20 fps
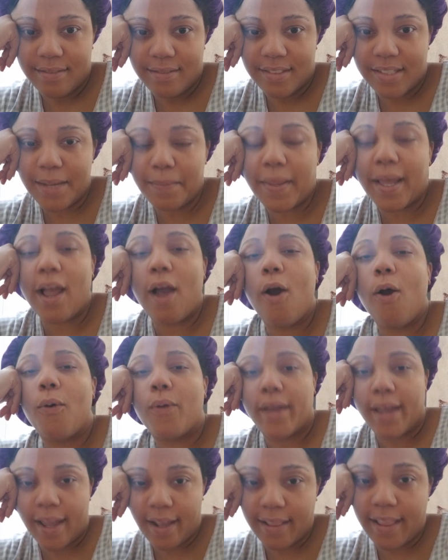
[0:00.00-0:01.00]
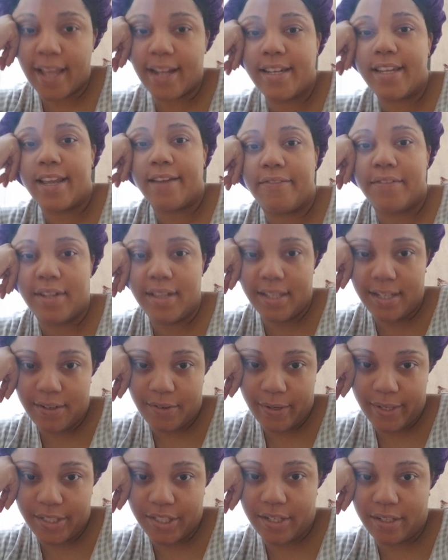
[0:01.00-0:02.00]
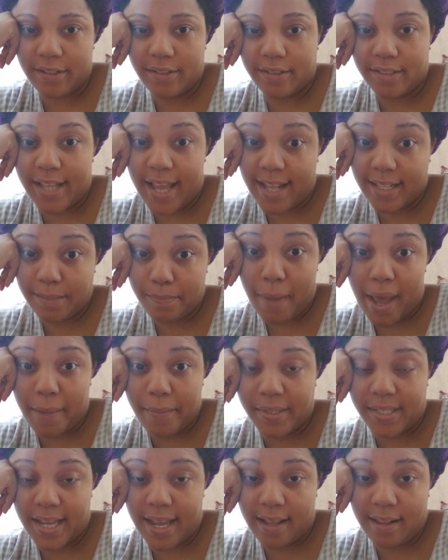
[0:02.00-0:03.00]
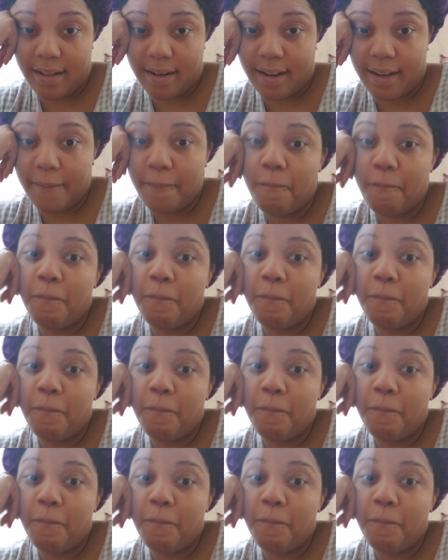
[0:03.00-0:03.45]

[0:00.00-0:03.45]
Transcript: So I'm like, okay, they definitely know each other. That's my mentality.